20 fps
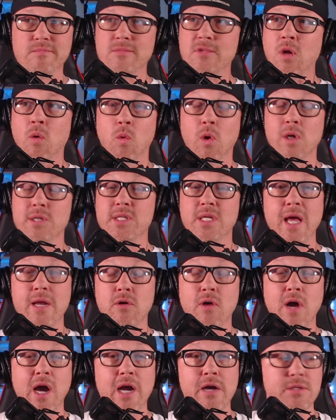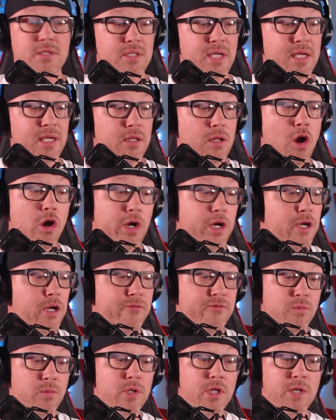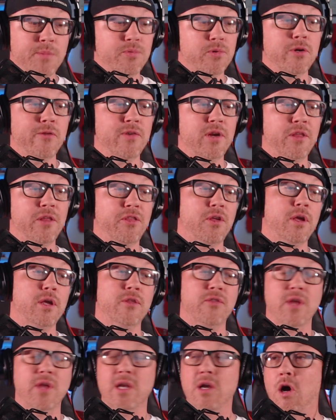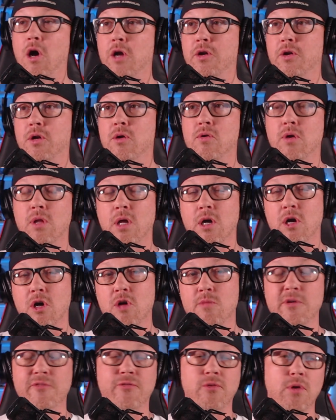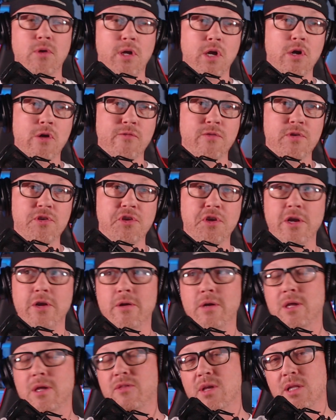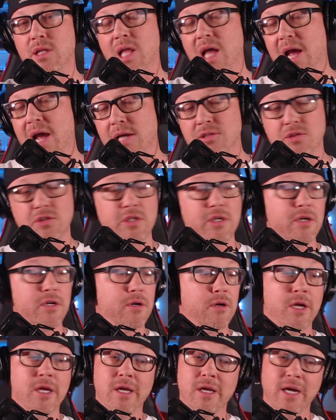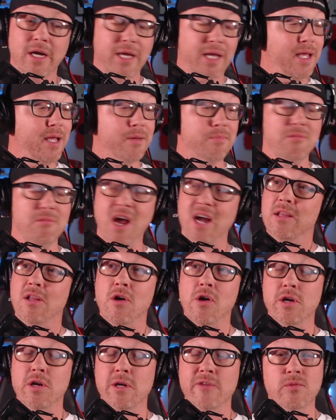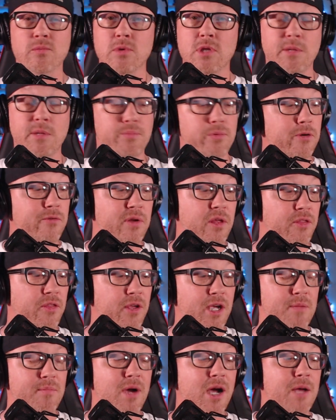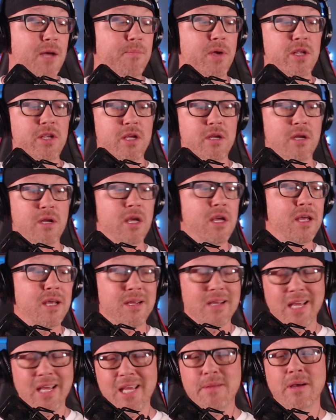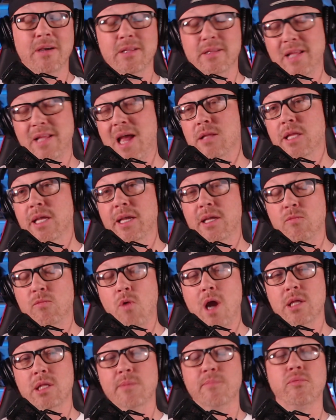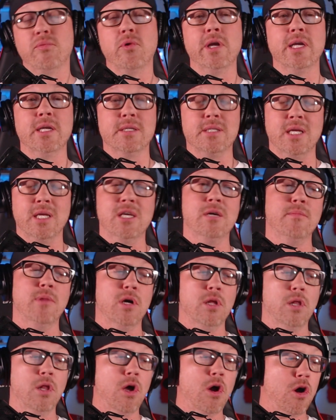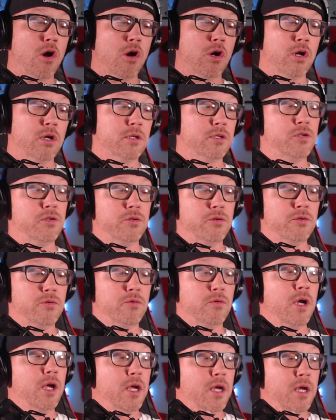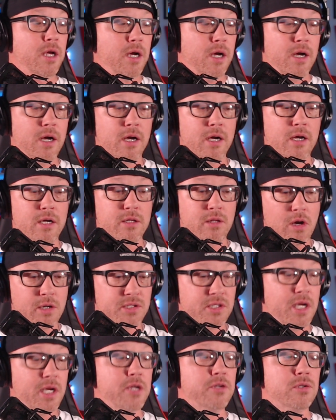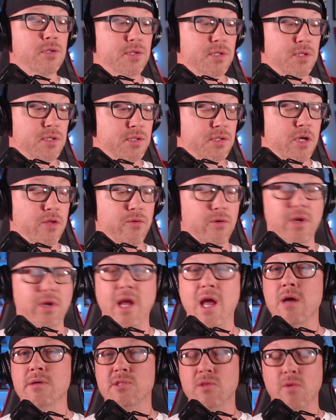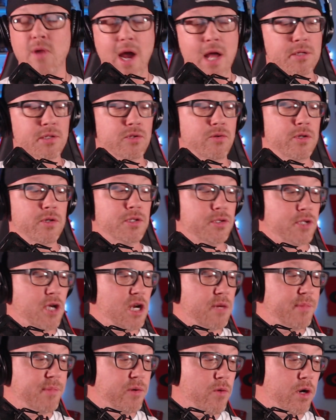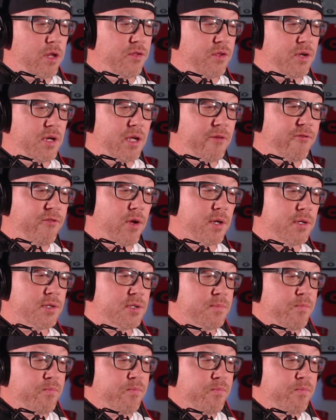Wasn't at Ohio State long enough to really prove anything. Then on to Oklahoma for a COVID year. And then last year, again, not long enough to really prove anything, in my opinion. He, uh, now Lincoln Riley brings him along to uh, Los Angeles and Southern Cal. So Alex Grinch is going to be running the defense.